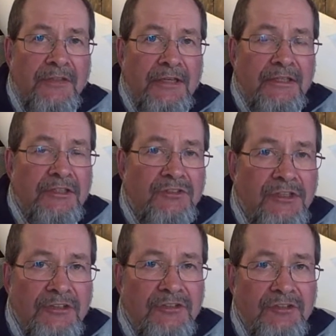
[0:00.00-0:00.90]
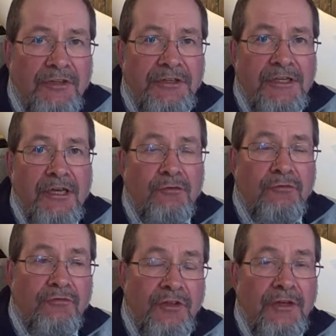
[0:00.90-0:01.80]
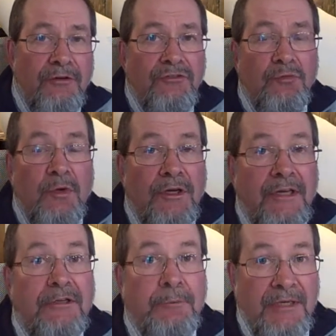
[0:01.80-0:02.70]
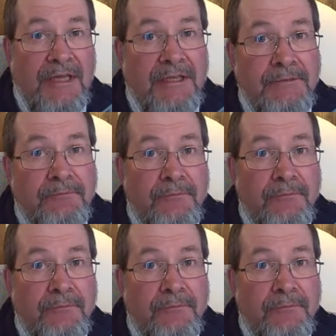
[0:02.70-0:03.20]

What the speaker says: that it's necessary now for Pharaoh to work out a plan.